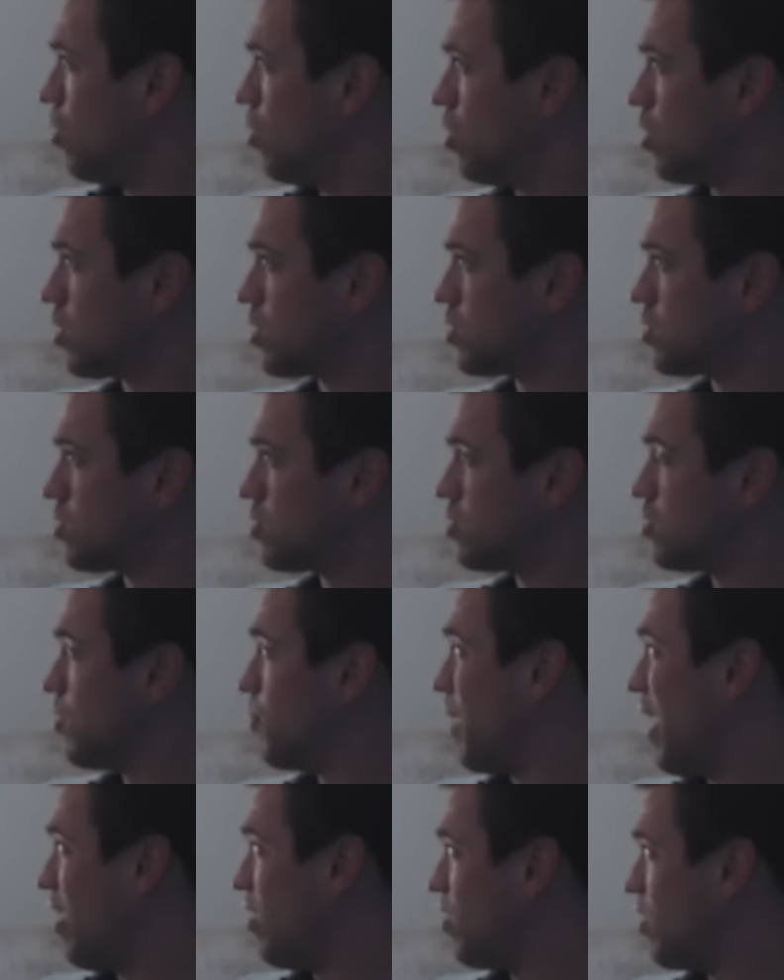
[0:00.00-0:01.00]

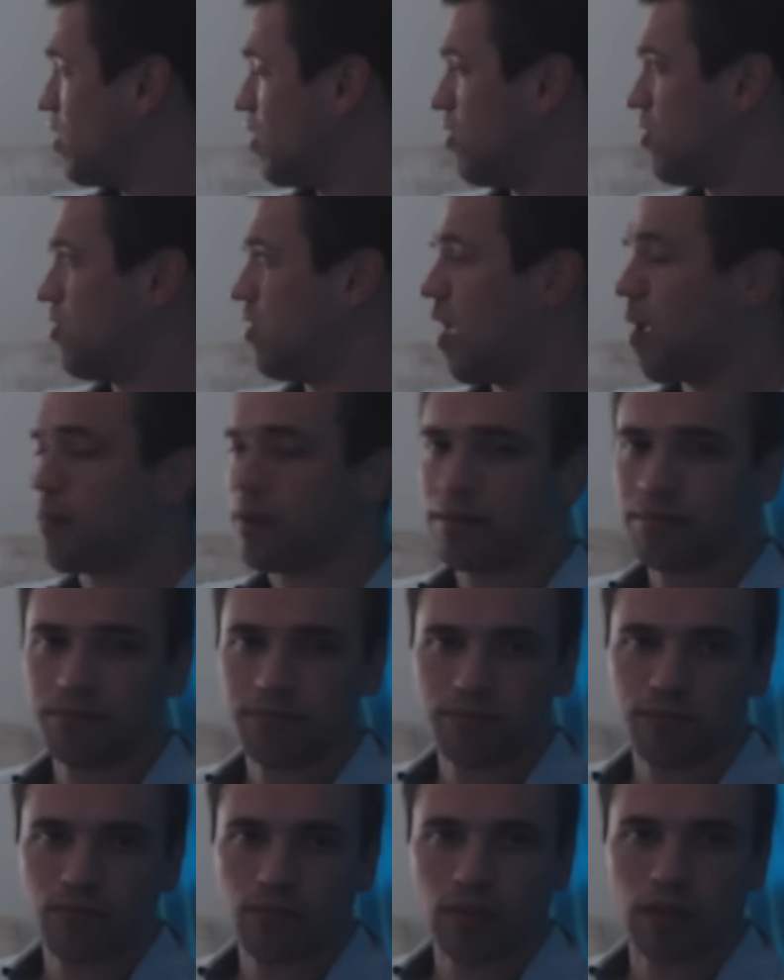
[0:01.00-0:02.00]
looks about the same. I
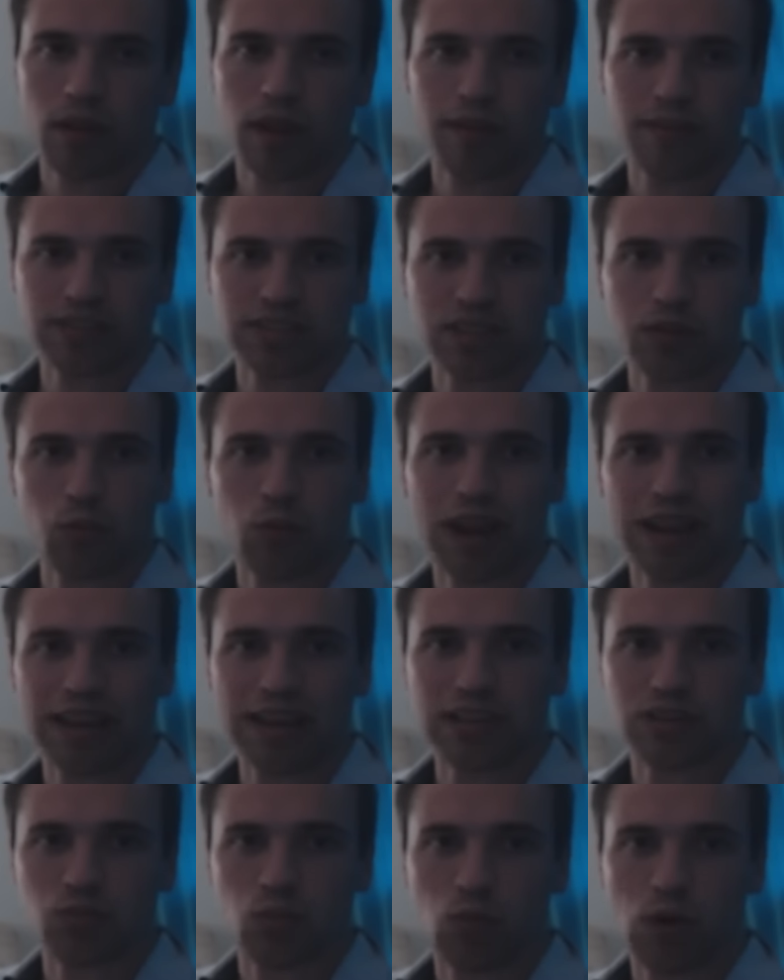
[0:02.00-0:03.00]
mean, obviously
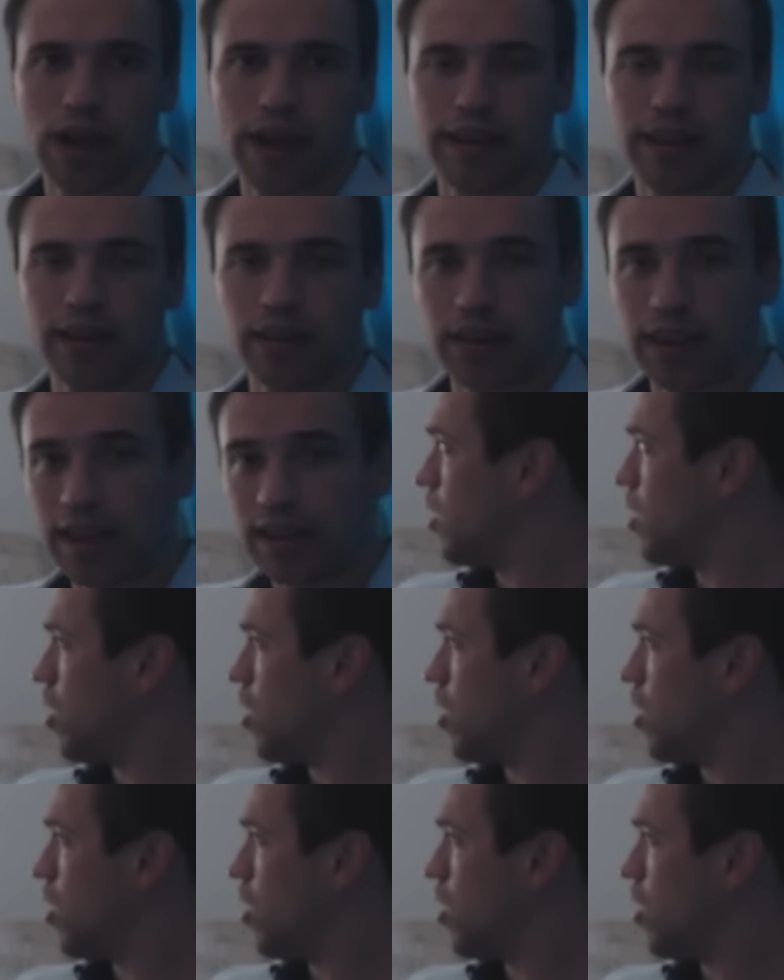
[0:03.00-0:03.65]
white is white.